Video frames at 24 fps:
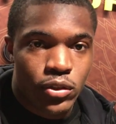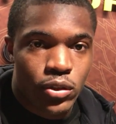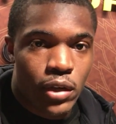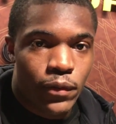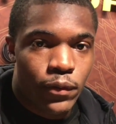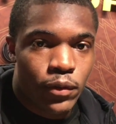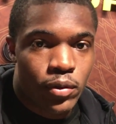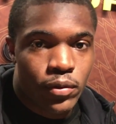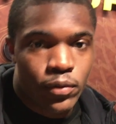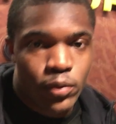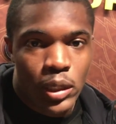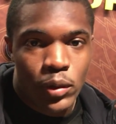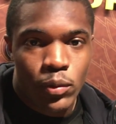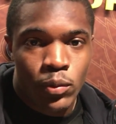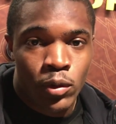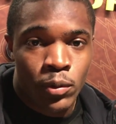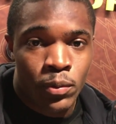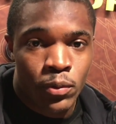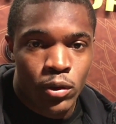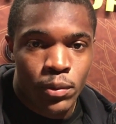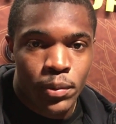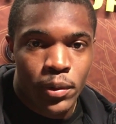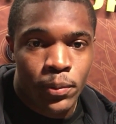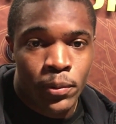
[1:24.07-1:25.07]
so I feel like
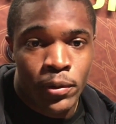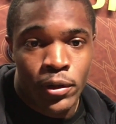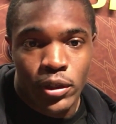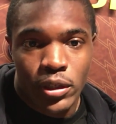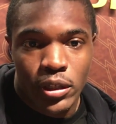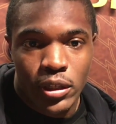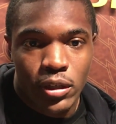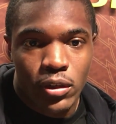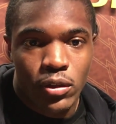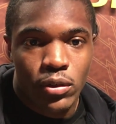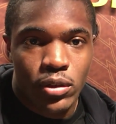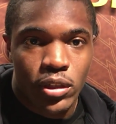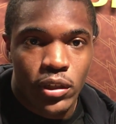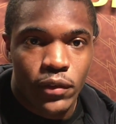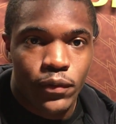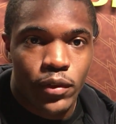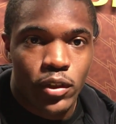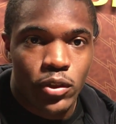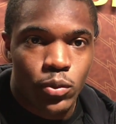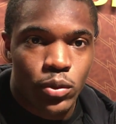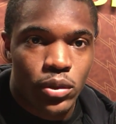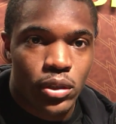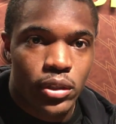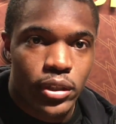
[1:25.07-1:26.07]
we'll be pretty good on
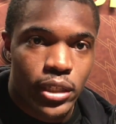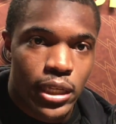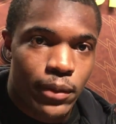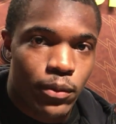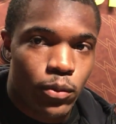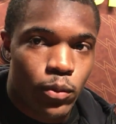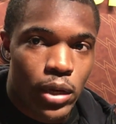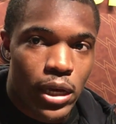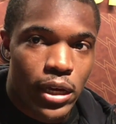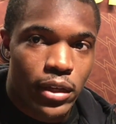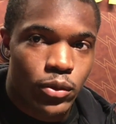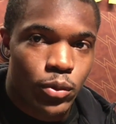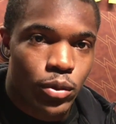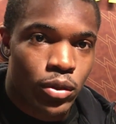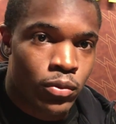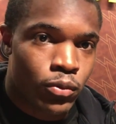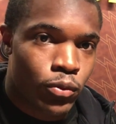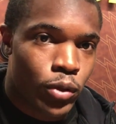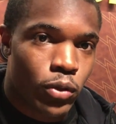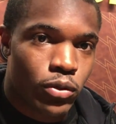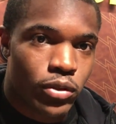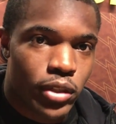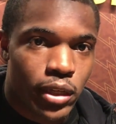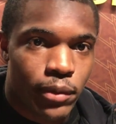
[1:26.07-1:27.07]
defense with the depth-wise. We
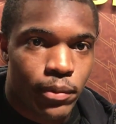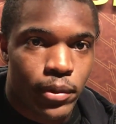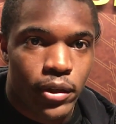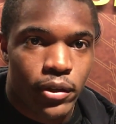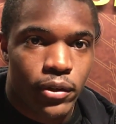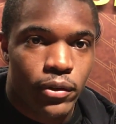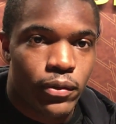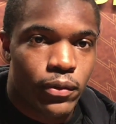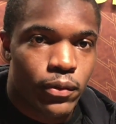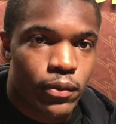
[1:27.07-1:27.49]
can rotate better.